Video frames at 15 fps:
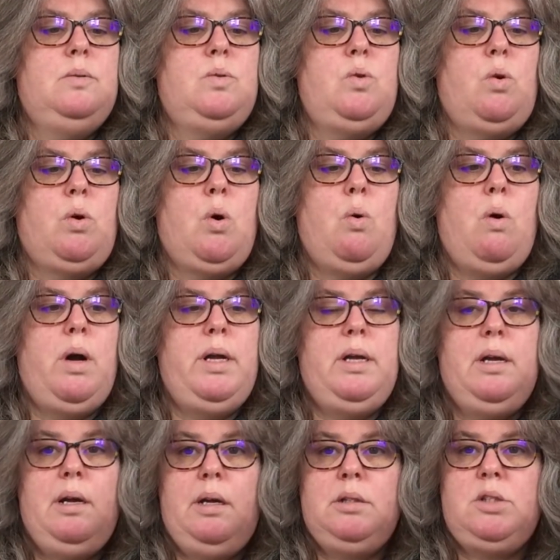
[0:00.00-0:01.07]
not quite
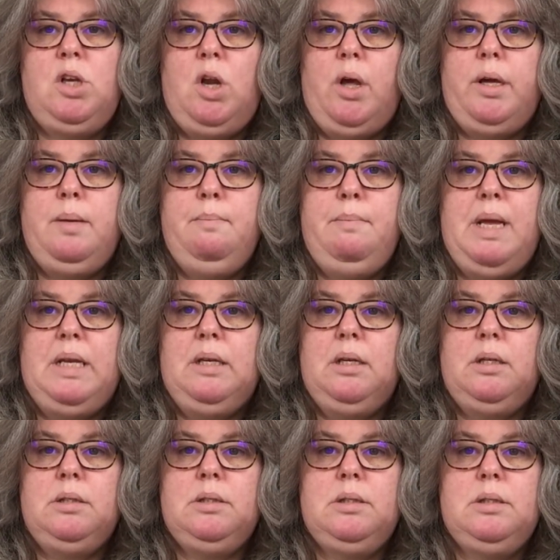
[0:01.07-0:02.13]
as light mint
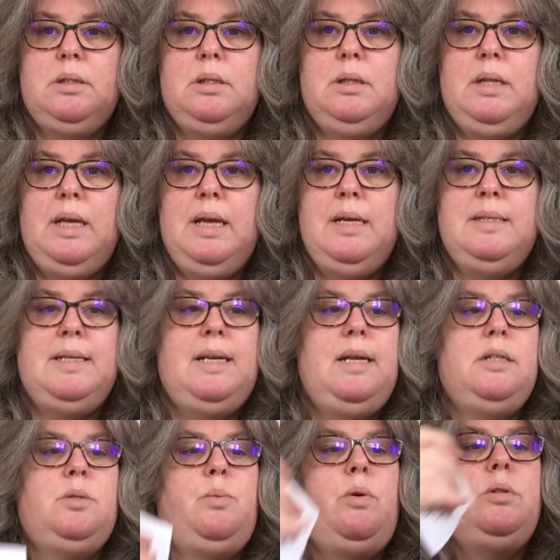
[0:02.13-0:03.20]
as the Easy
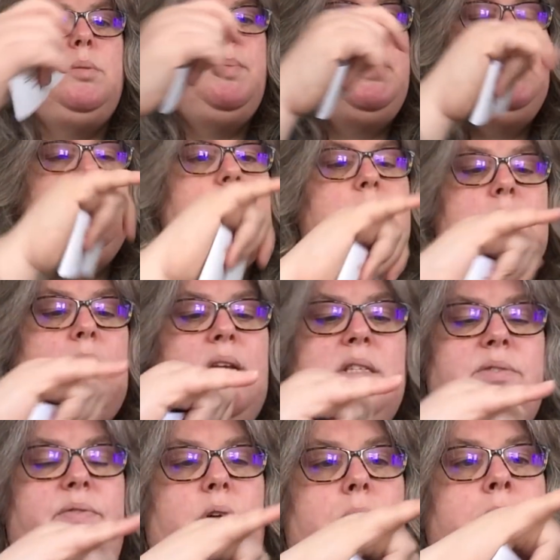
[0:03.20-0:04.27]
Knits was, but it's
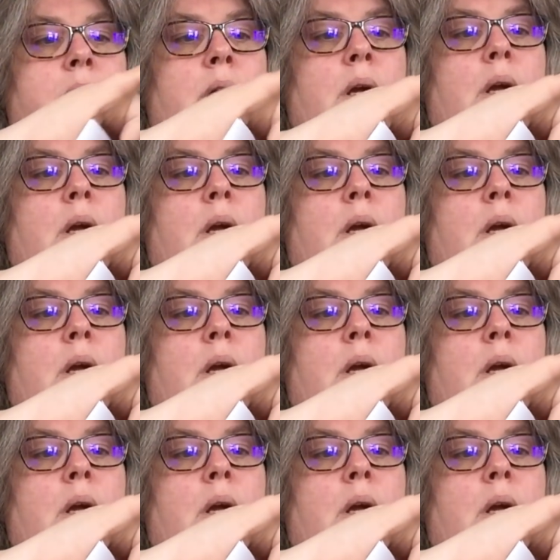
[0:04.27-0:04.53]
fine,